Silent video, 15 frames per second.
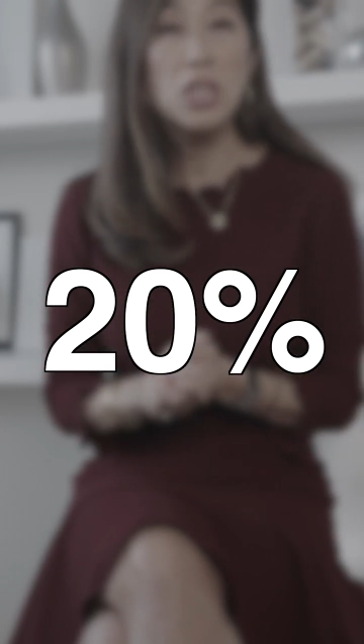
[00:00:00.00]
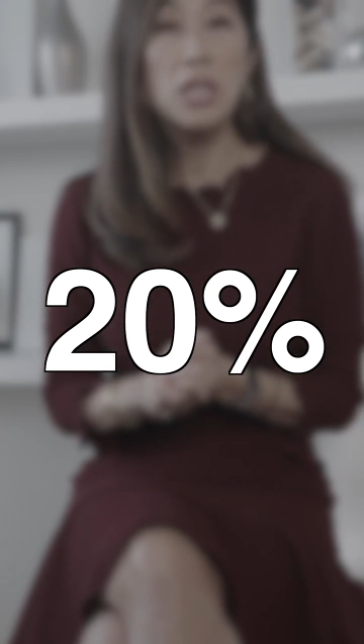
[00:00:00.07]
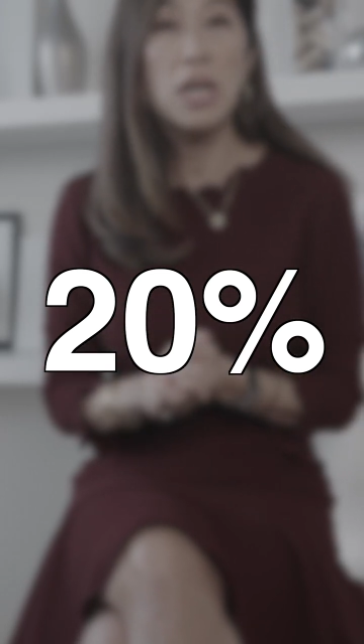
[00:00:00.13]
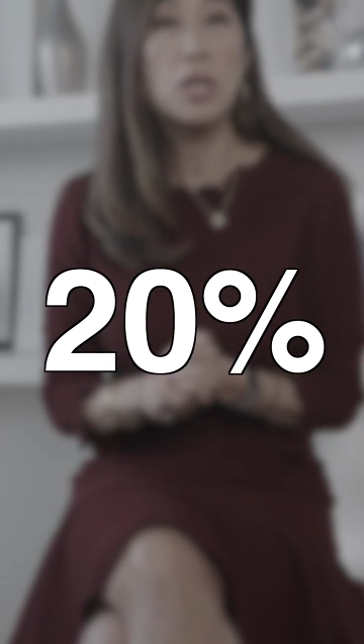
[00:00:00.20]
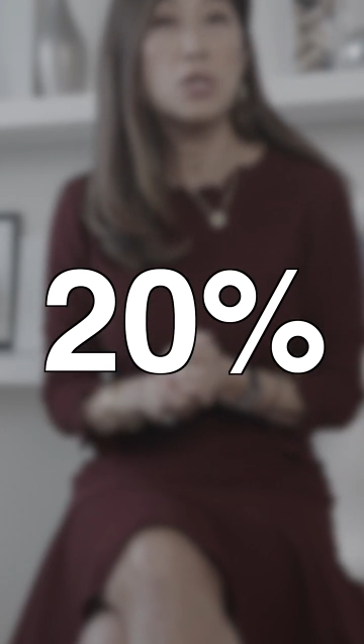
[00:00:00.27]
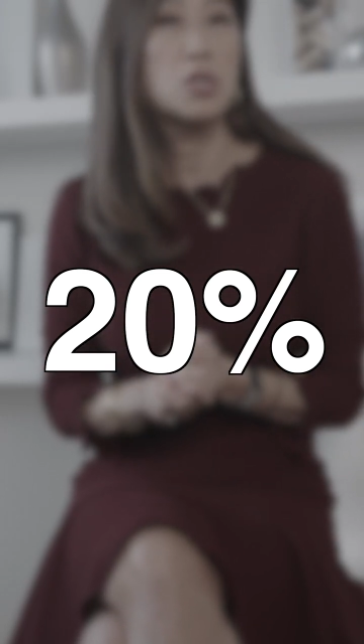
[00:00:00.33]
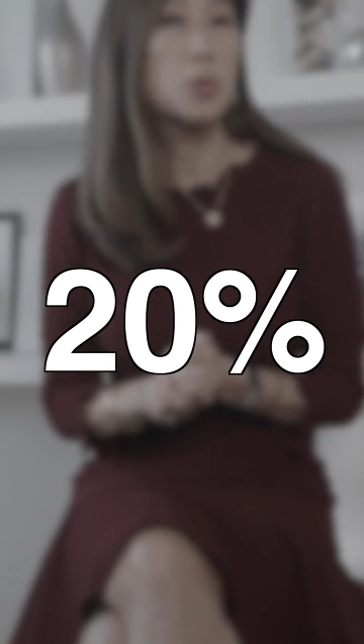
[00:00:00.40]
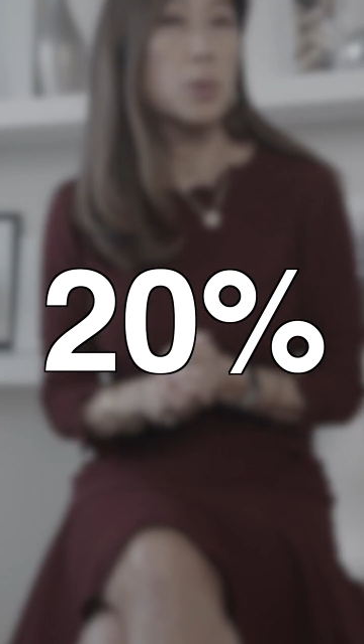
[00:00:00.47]

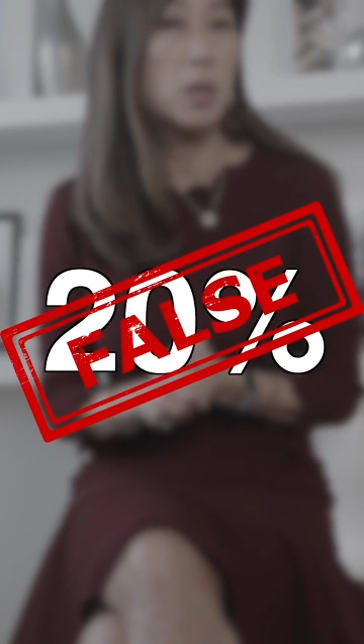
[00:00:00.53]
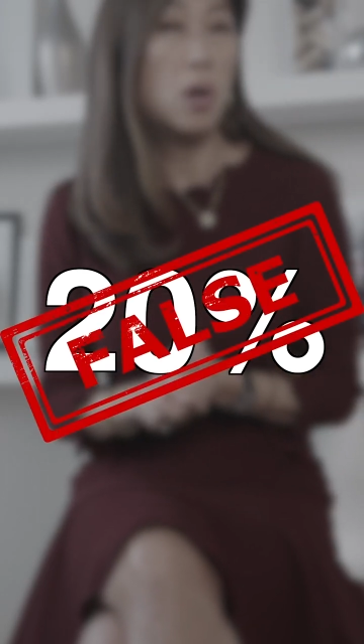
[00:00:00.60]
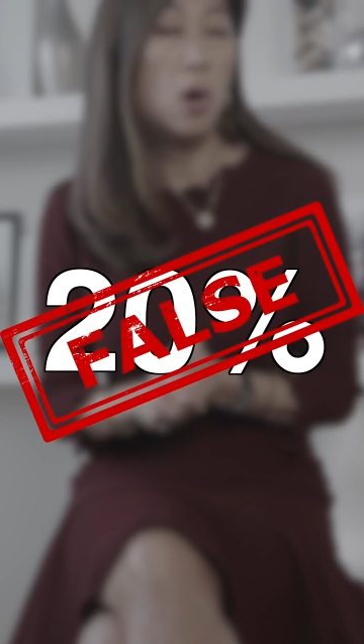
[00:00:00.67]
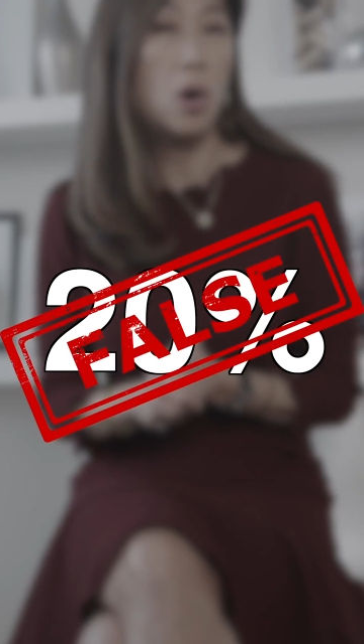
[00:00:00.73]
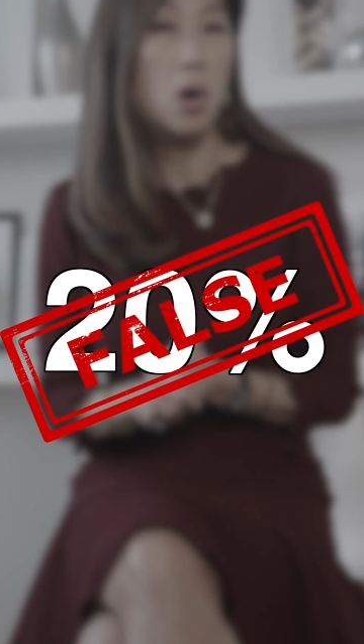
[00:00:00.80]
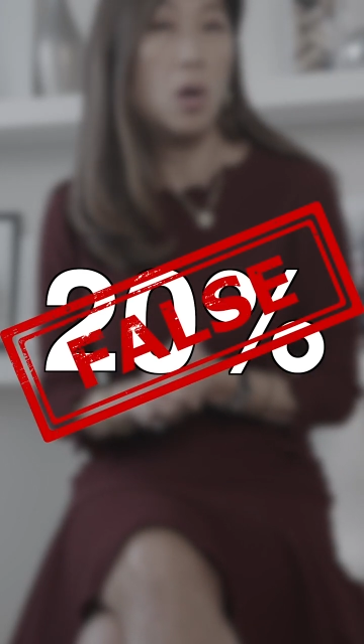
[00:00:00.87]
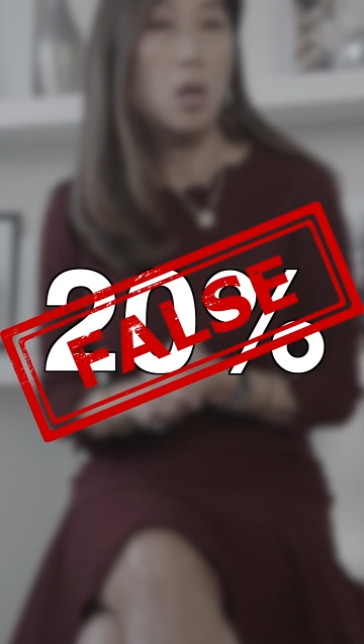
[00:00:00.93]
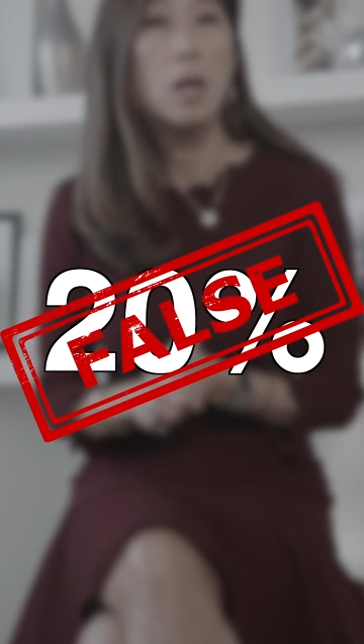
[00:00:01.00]
not true at
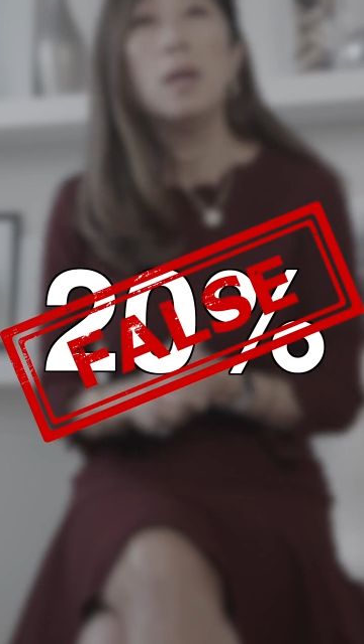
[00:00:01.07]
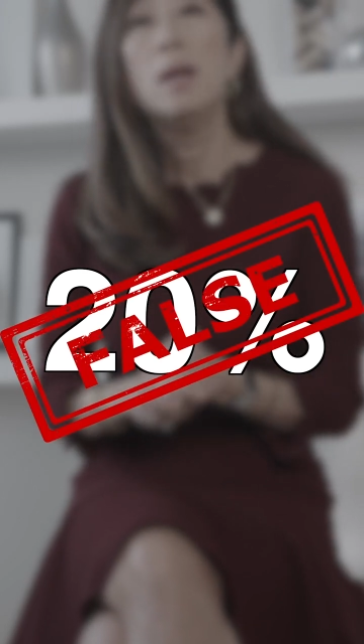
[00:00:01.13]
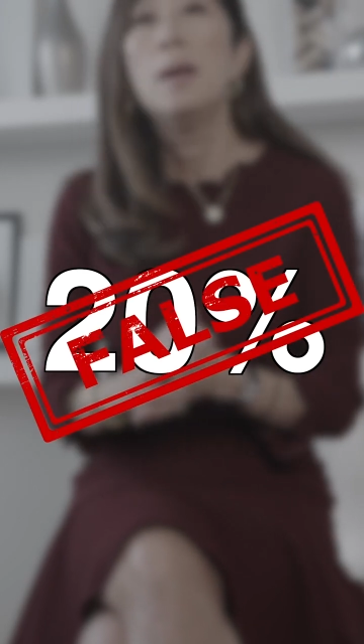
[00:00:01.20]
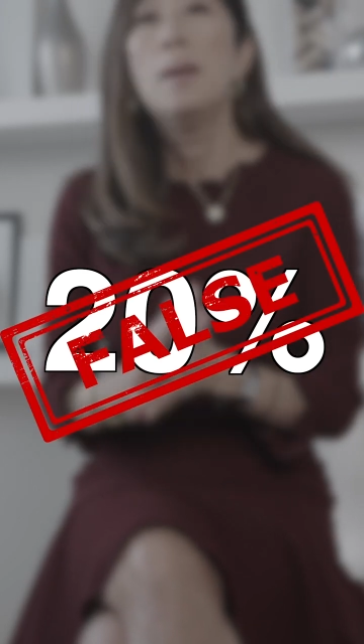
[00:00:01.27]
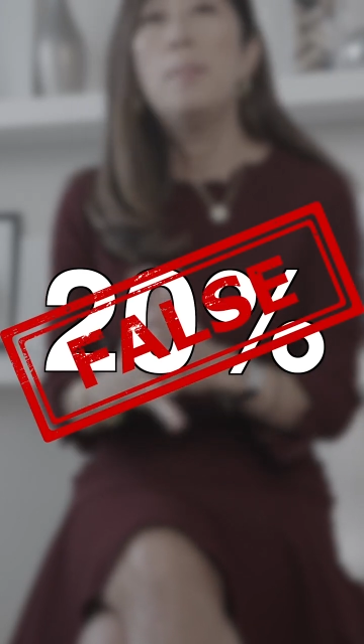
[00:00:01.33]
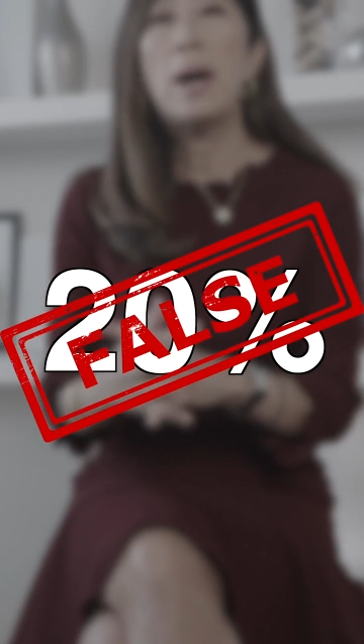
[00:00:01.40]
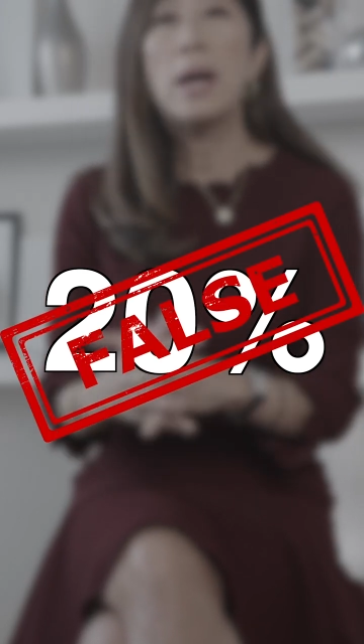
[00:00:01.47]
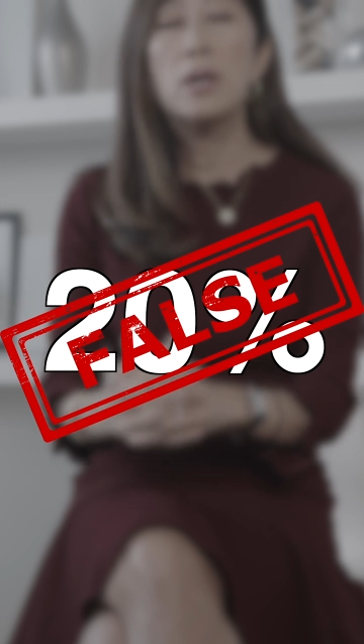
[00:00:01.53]
all.
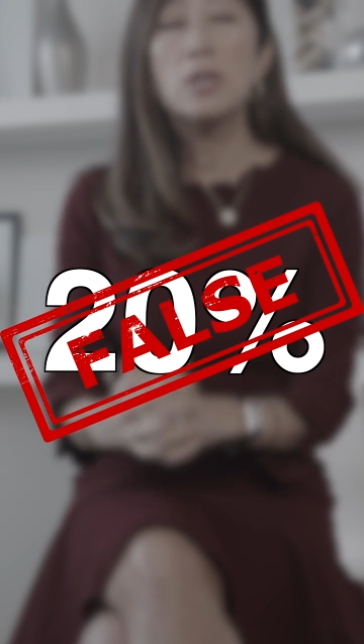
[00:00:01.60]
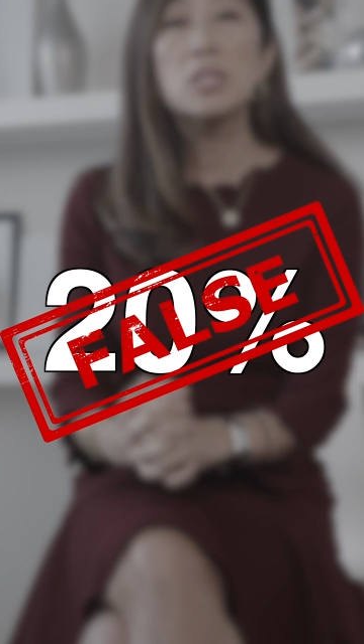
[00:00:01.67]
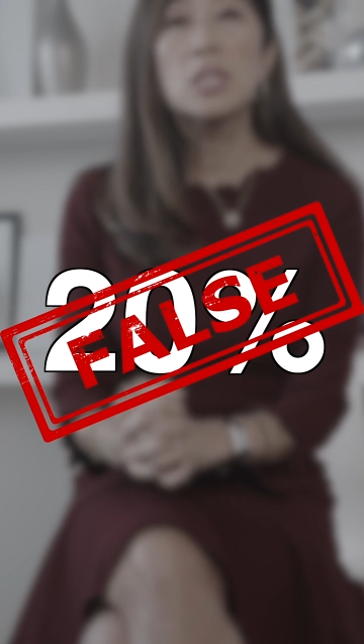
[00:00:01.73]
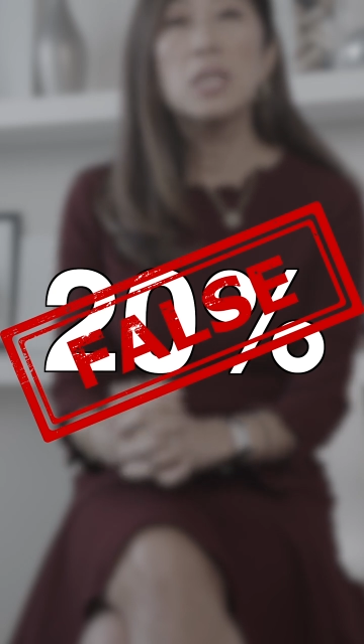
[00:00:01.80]
Buyers